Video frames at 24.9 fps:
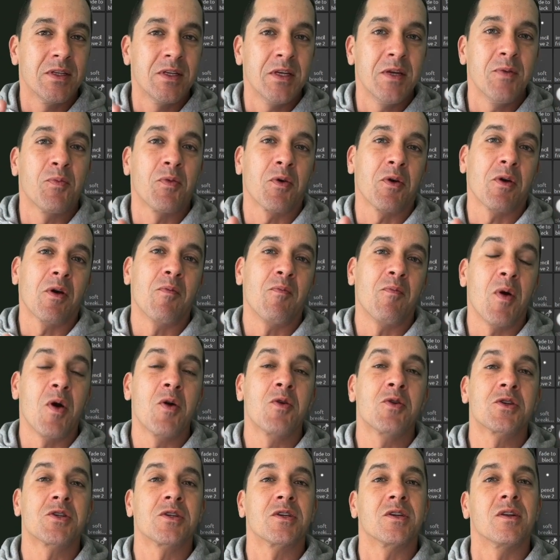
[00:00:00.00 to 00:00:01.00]
deeper
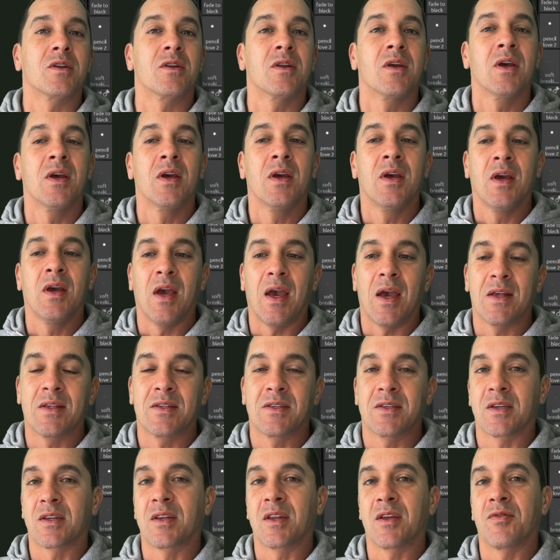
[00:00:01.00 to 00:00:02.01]
emotion
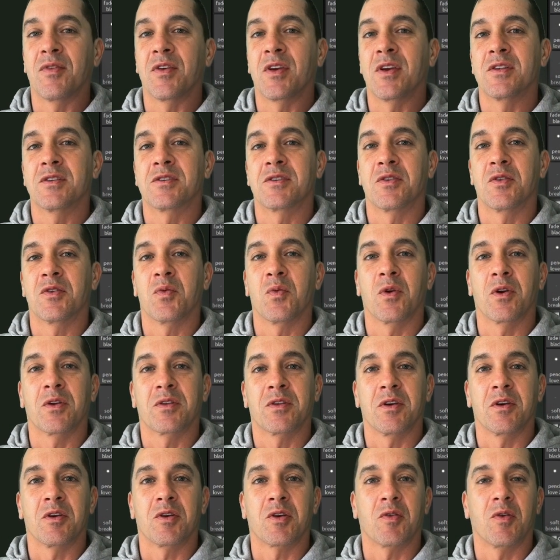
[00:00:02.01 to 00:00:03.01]
and significance to the work
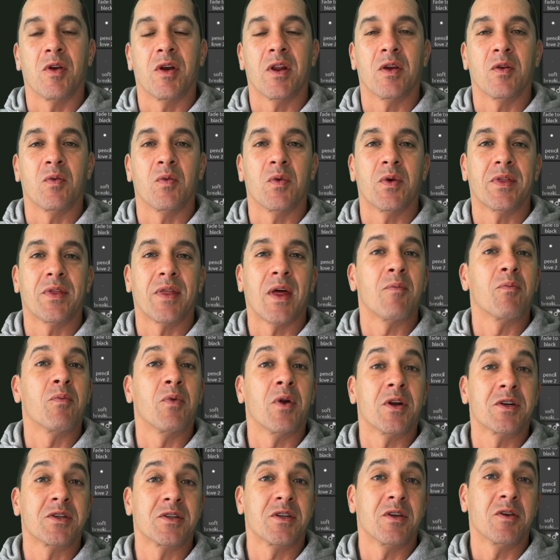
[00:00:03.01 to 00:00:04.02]
that you're creating with that
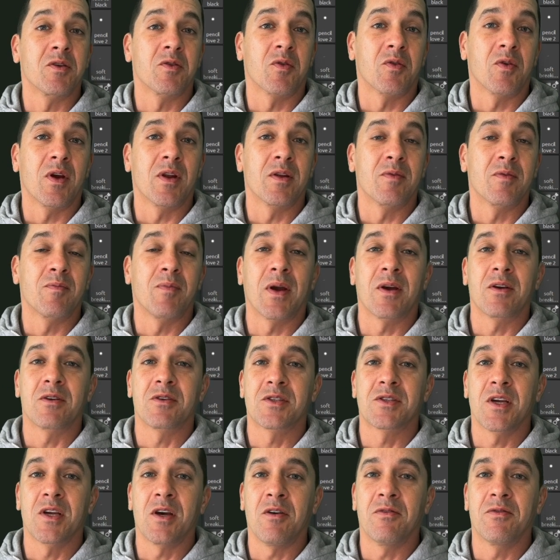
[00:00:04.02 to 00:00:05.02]
brush that you created by
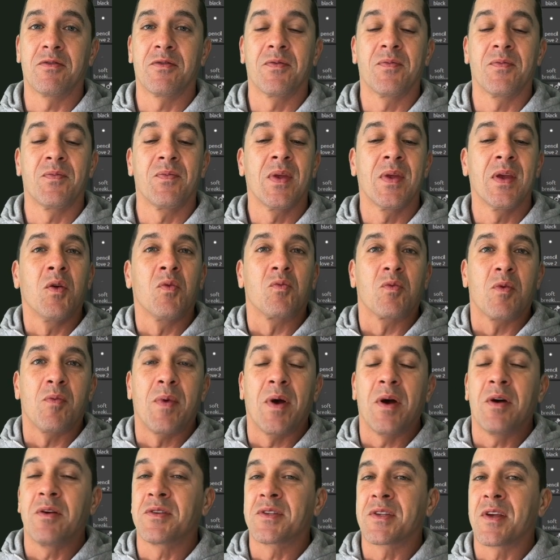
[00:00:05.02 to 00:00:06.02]
yourself.
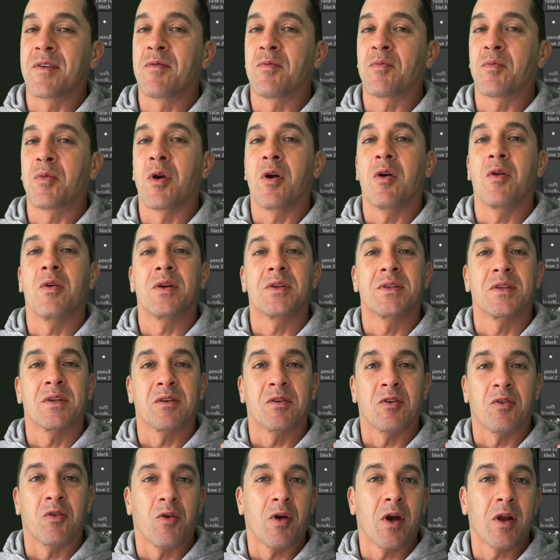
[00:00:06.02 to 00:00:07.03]
Rebelle 7 Pro is
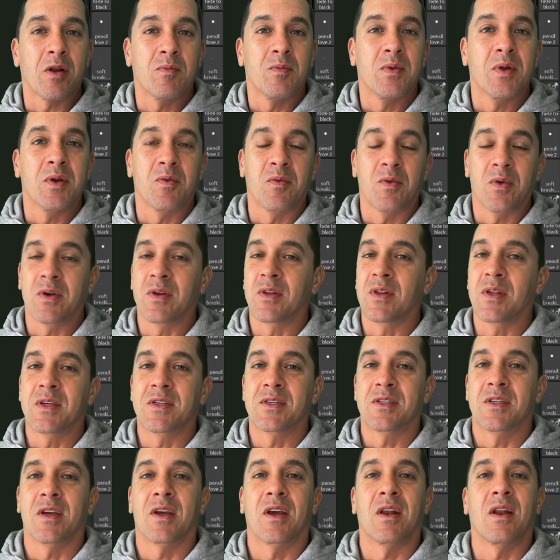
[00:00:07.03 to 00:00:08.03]
incredibly
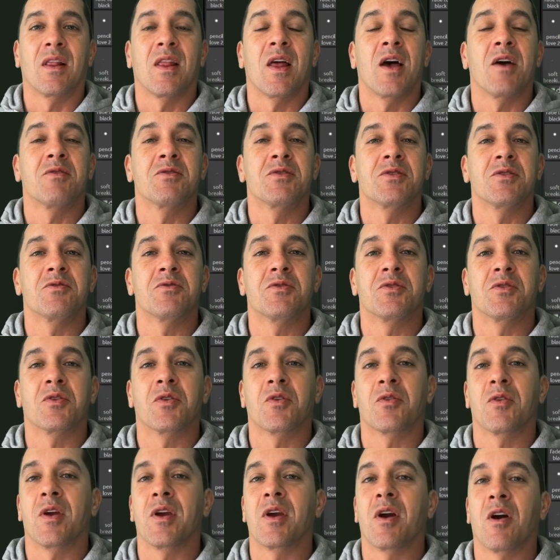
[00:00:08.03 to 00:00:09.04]
realistic and allows you to
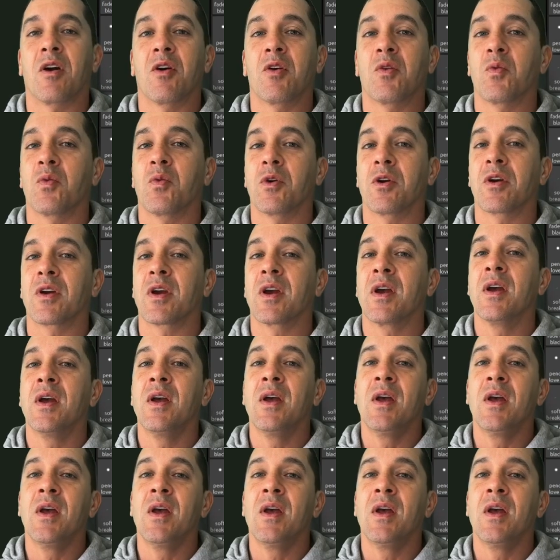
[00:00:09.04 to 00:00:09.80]
create artwork